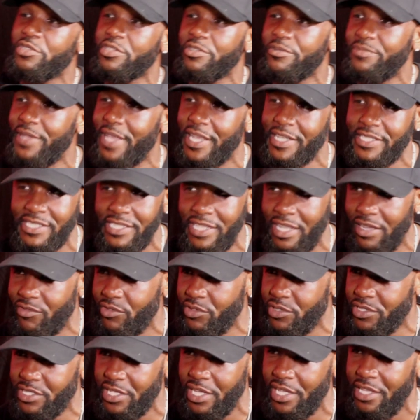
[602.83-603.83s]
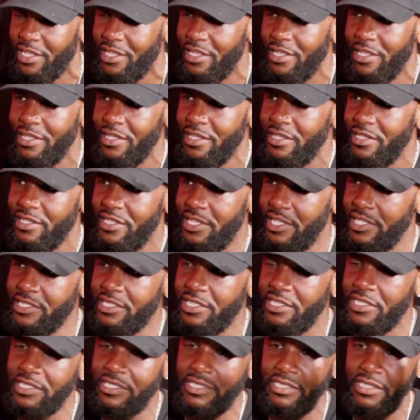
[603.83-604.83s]
was on some next level shit.
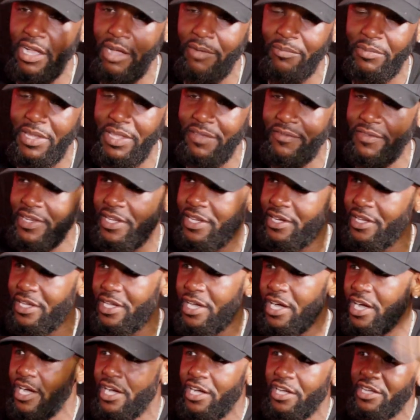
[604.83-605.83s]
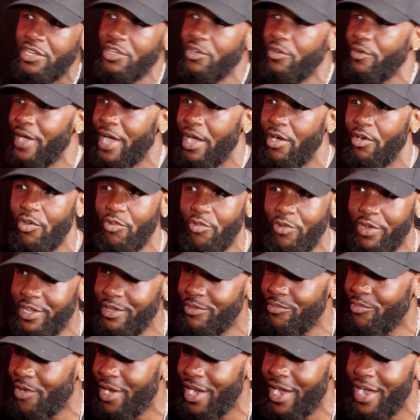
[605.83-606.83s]
I'm living in a condo out
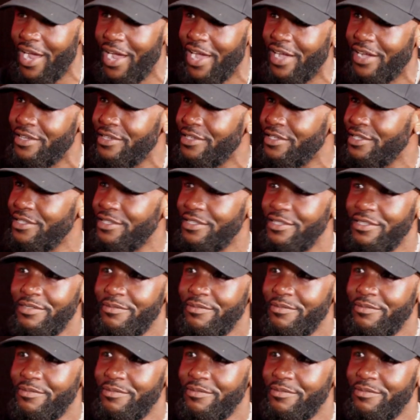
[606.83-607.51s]
Greenbrier.